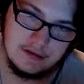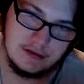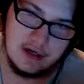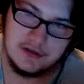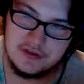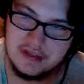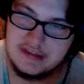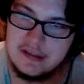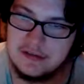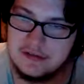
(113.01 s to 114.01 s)
contrast
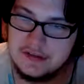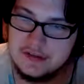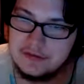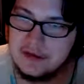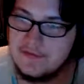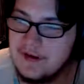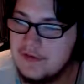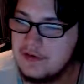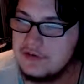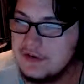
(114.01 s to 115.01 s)
center
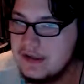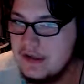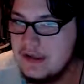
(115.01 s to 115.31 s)
0.500.